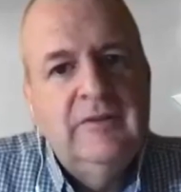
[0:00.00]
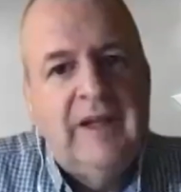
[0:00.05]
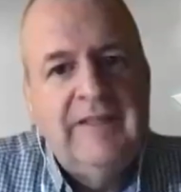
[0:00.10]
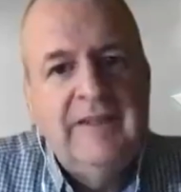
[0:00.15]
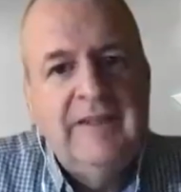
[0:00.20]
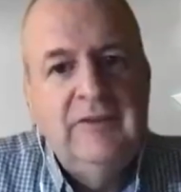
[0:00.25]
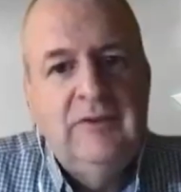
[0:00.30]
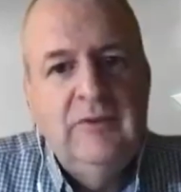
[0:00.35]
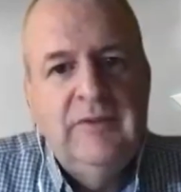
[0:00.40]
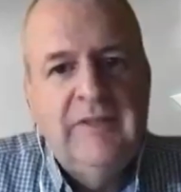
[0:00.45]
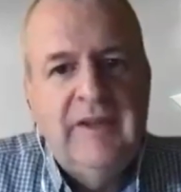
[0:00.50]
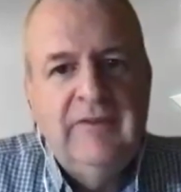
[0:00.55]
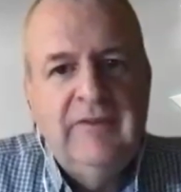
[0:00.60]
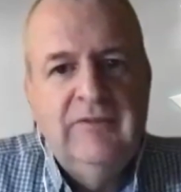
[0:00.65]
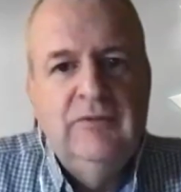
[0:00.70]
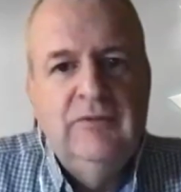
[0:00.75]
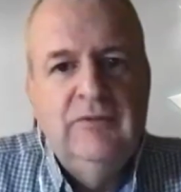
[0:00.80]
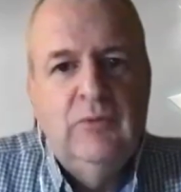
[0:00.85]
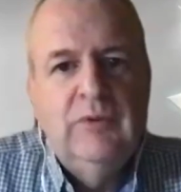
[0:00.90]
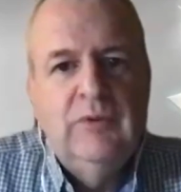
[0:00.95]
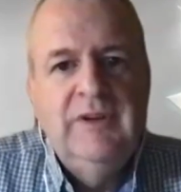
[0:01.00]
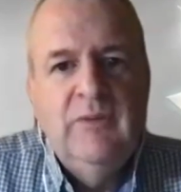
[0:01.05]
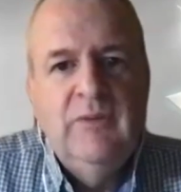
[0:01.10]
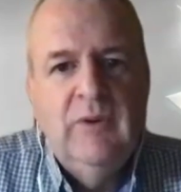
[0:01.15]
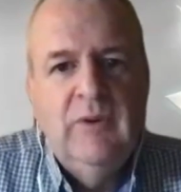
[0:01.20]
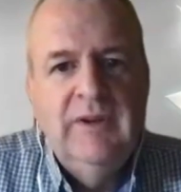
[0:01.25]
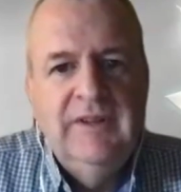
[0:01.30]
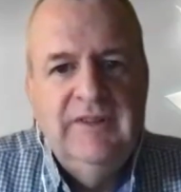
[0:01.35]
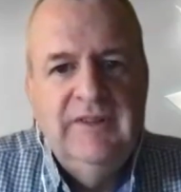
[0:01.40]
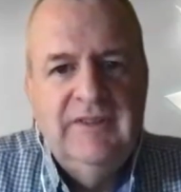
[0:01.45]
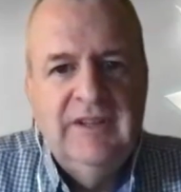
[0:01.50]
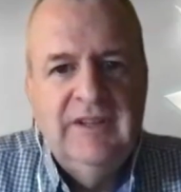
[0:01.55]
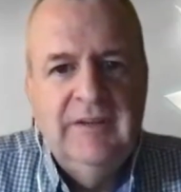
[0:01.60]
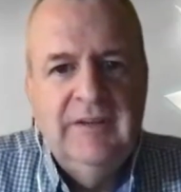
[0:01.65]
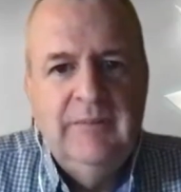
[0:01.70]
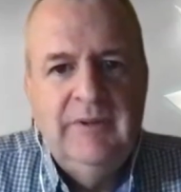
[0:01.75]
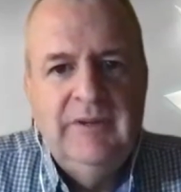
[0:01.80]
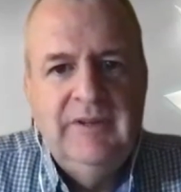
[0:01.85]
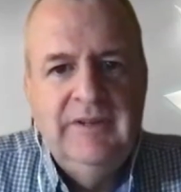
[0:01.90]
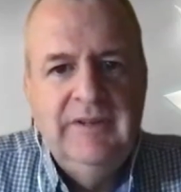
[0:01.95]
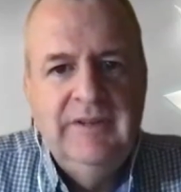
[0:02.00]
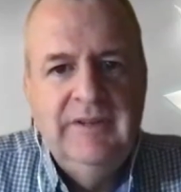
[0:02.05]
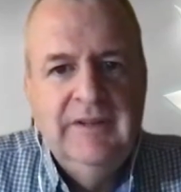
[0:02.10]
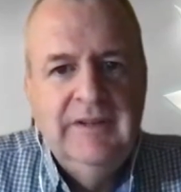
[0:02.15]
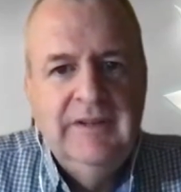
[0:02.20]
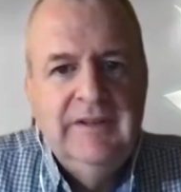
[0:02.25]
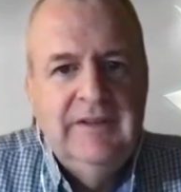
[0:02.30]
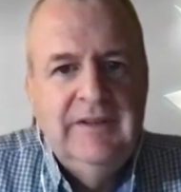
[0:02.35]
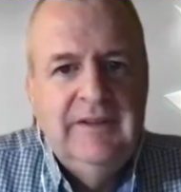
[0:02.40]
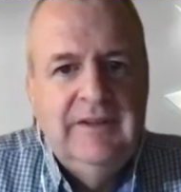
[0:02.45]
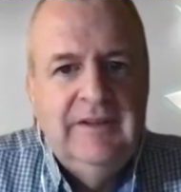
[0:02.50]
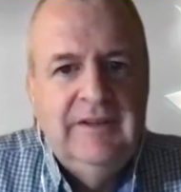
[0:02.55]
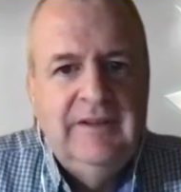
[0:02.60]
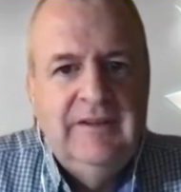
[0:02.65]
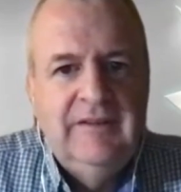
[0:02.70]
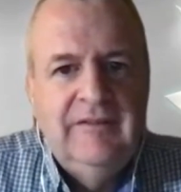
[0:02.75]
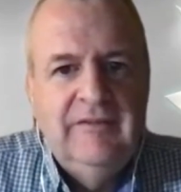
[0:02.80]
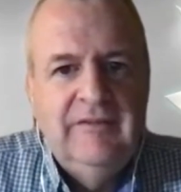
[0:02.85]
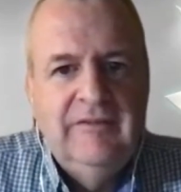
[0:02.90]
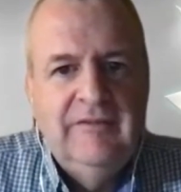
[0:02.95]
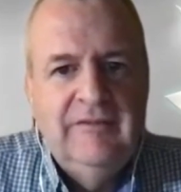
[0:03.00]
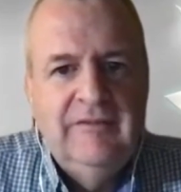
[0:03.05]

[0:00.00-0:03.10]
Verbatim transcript: I think 2021 is going to be uh,